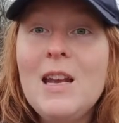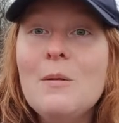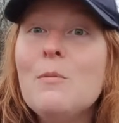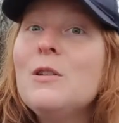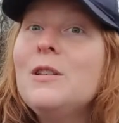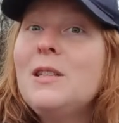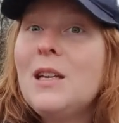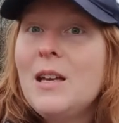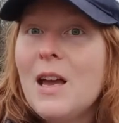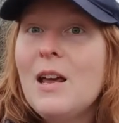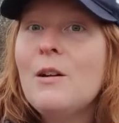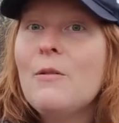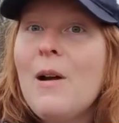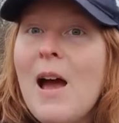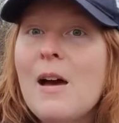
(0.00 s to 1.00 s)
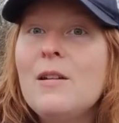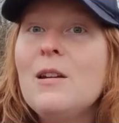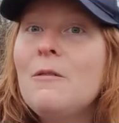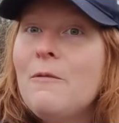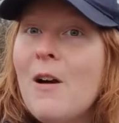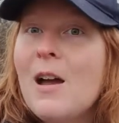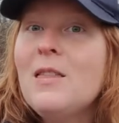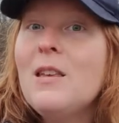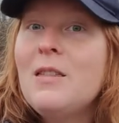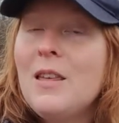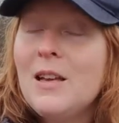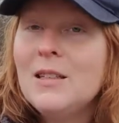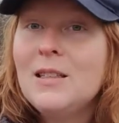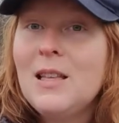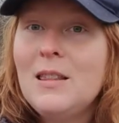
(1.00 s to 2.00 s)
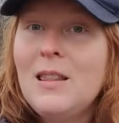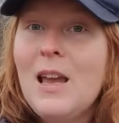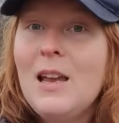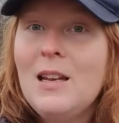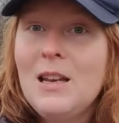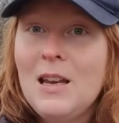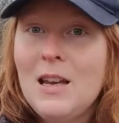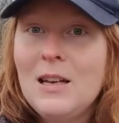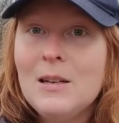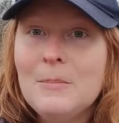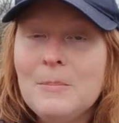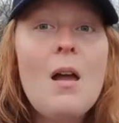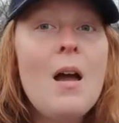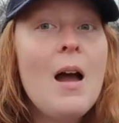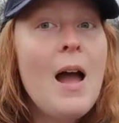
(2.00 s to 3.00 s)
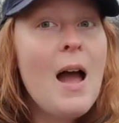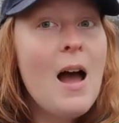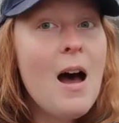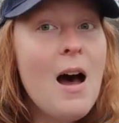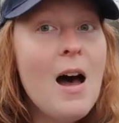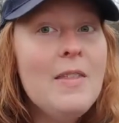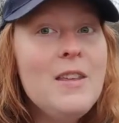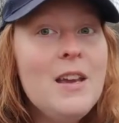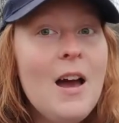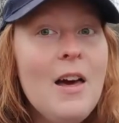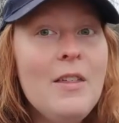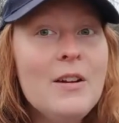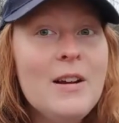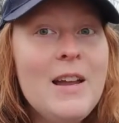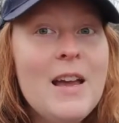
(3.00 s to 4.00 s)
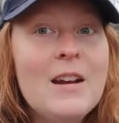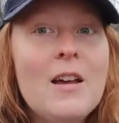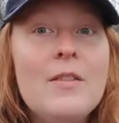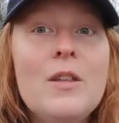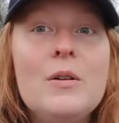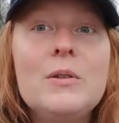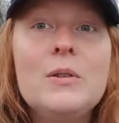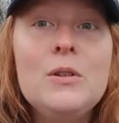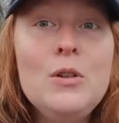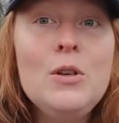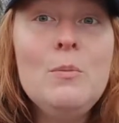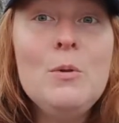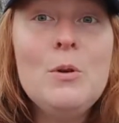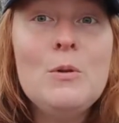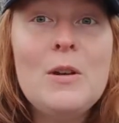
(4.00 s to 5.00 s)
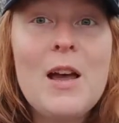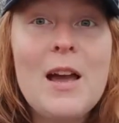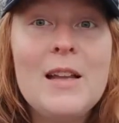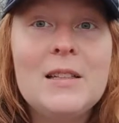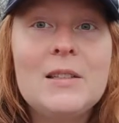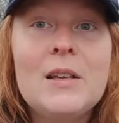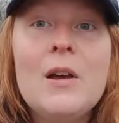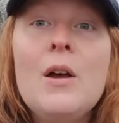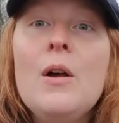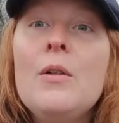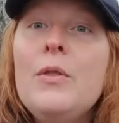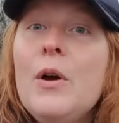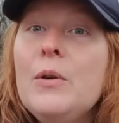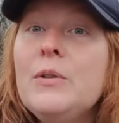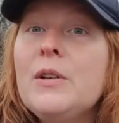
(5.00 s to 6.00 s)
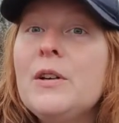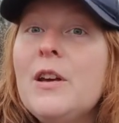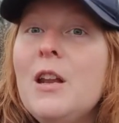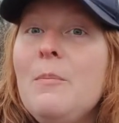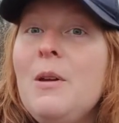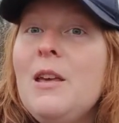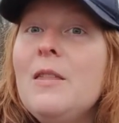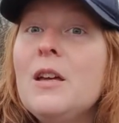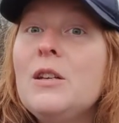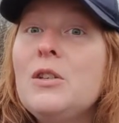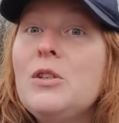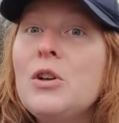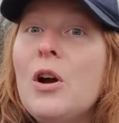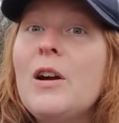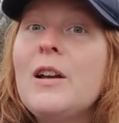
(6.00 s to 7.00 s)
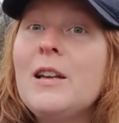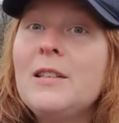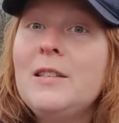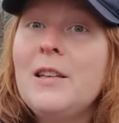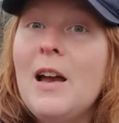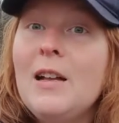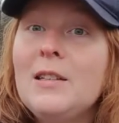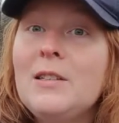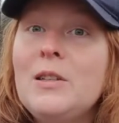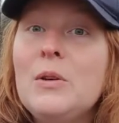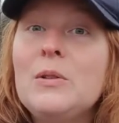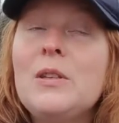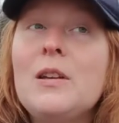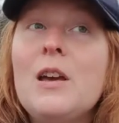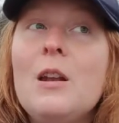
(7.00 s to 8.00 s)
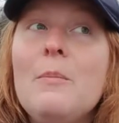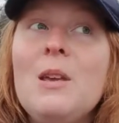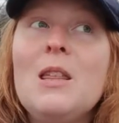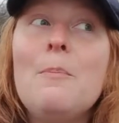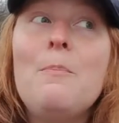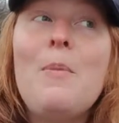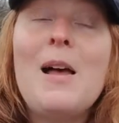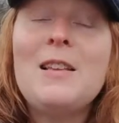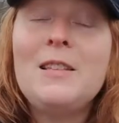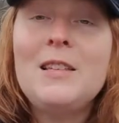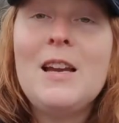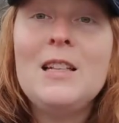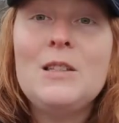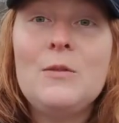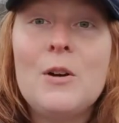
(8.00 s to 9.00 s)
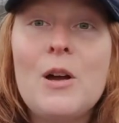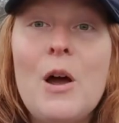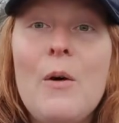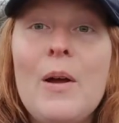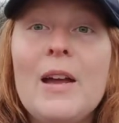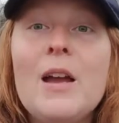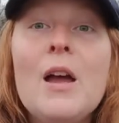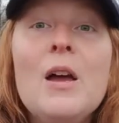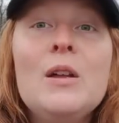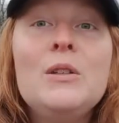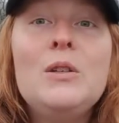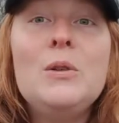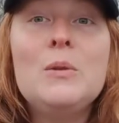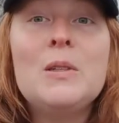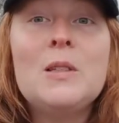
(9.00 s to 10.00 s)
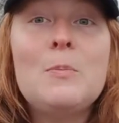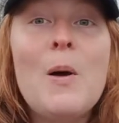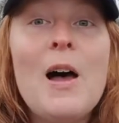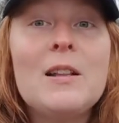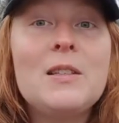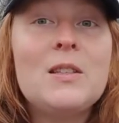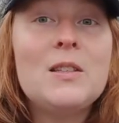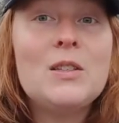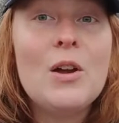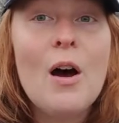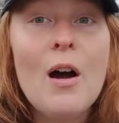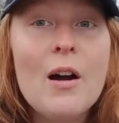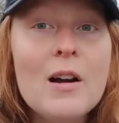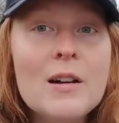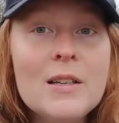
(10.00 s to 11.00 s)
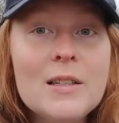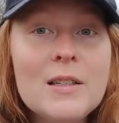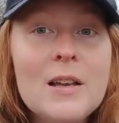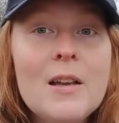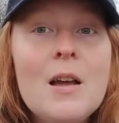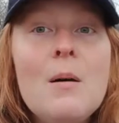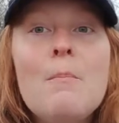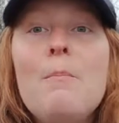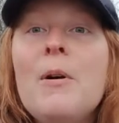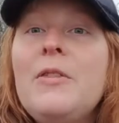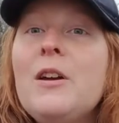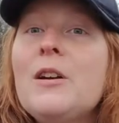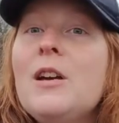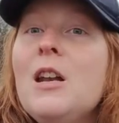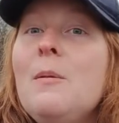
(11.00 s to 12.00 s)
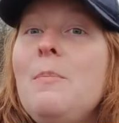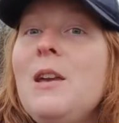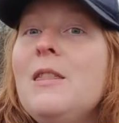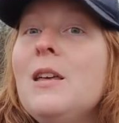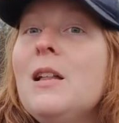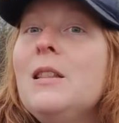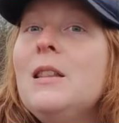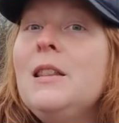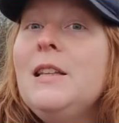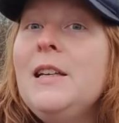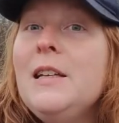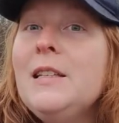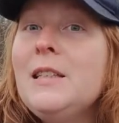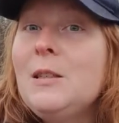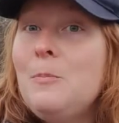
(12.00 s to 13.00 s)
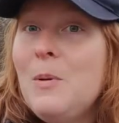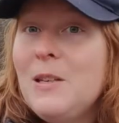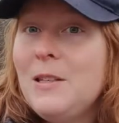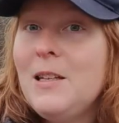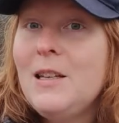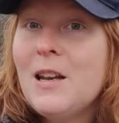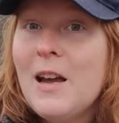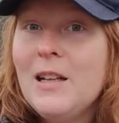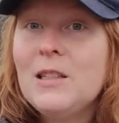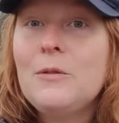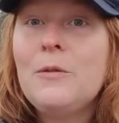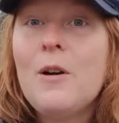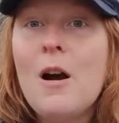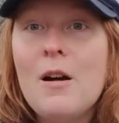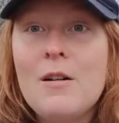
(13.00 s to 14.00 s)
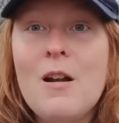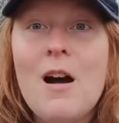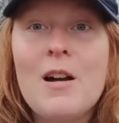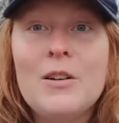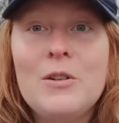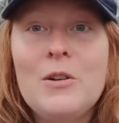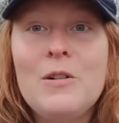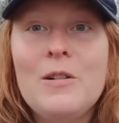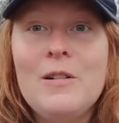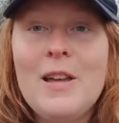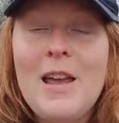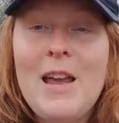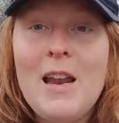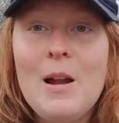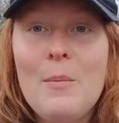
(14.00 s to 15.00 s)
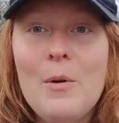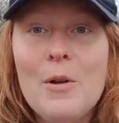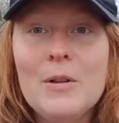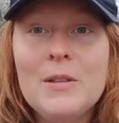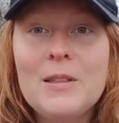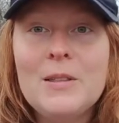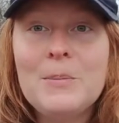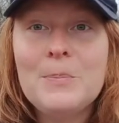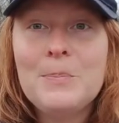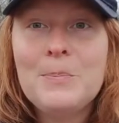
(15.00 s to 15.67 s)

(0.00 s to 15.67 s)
animals to get around and find the things that they need. On the other hand, on those new moon nights, those are going to be the darkest nights. Those are going to be the best nights for going to spot stars, but they're going to be the least busy nights for our nocturnal animals.